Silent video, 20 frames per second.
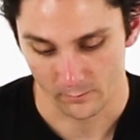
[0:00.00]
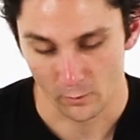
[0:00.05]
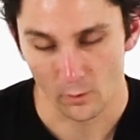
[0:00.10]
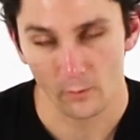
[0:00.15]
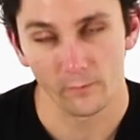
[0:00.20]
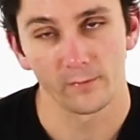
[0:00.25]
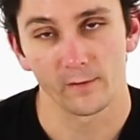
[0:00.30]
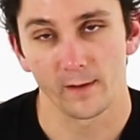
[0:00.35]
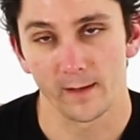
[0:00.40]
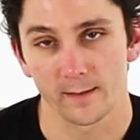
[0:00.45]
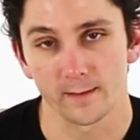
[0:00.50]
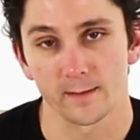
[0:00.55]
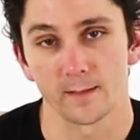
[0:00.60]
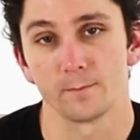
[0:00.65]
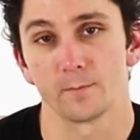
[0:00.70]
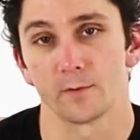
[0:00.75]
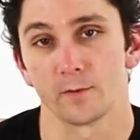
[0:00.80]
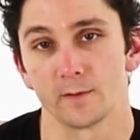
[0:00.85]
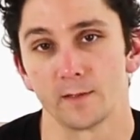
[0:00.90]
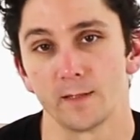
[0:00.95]
Rolflex
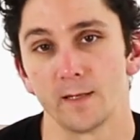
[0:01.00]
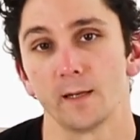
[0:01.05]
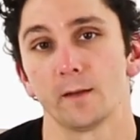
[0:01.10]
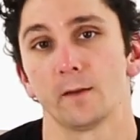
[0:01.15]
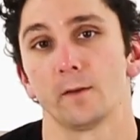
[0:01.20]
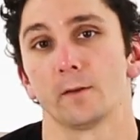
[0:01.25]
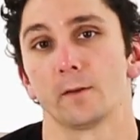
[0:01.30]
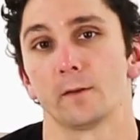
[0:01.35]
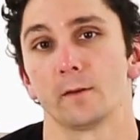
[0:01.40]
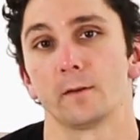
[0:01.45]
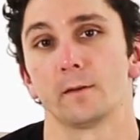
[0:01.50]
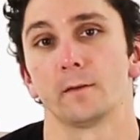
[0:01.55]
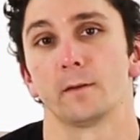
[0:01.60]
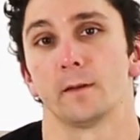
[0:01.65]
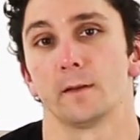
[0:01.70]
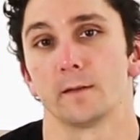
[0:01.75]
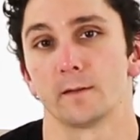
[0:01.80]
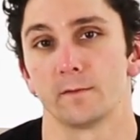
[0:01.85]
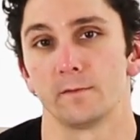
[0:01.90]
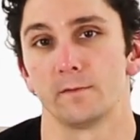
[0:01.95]
in particular
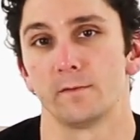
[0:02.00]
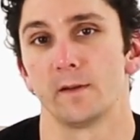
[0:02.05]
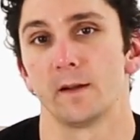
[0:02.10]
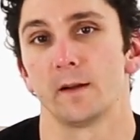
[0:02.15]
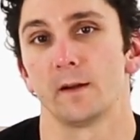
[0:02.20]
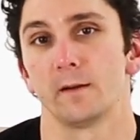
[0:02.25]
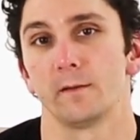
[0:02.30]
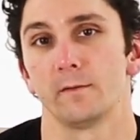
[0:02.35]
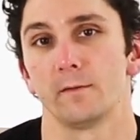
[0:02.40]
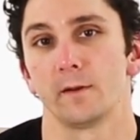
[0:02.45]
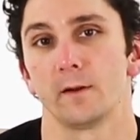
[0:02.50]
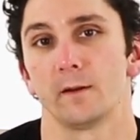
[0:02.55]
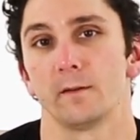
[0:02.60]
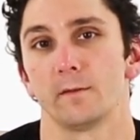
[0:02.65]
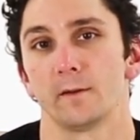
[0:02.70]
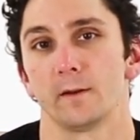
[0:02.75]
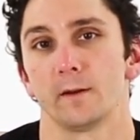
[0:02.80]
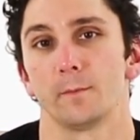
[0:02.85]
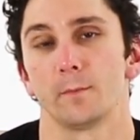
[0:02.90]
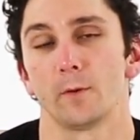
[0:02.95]
is a very, very,
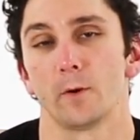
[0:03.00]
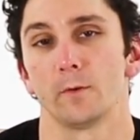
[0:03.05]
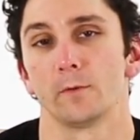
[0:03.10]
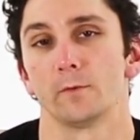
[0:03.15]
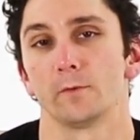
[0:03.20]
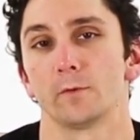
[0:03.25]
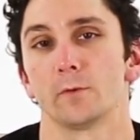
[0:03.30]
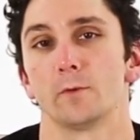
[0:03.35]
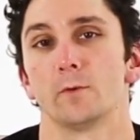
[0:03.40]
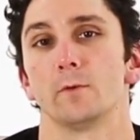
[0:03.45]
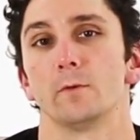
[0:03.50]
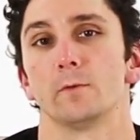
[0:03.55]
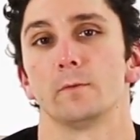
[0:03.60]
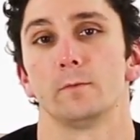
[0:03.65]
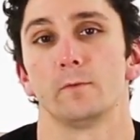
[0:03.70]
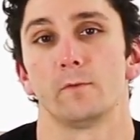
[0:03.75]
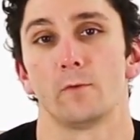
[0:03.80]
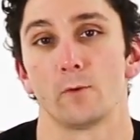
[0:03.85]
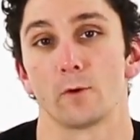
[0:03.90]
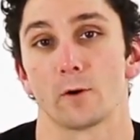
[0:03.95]
very potent tool
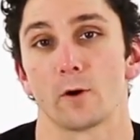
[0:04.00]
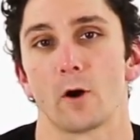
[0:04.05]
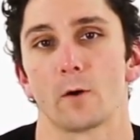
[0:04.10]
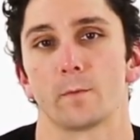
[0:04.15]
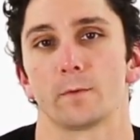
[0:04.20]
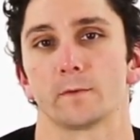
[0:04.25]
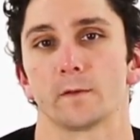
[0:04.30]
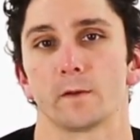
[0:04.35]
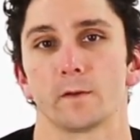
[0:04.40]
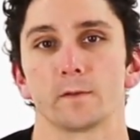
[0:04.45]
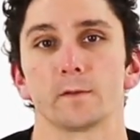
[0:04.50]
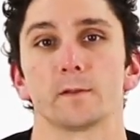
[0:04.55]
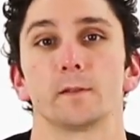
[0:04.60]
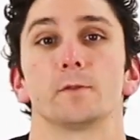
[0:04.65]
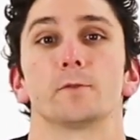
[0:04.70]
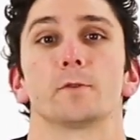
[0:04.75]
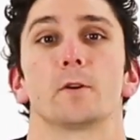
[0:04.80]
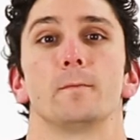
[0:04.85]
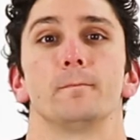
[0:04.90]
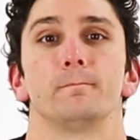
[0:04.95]
for carpal tunnel
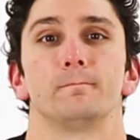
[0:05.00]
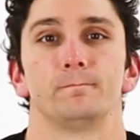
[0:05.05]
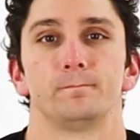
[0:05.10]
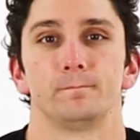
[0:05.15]
syndrome.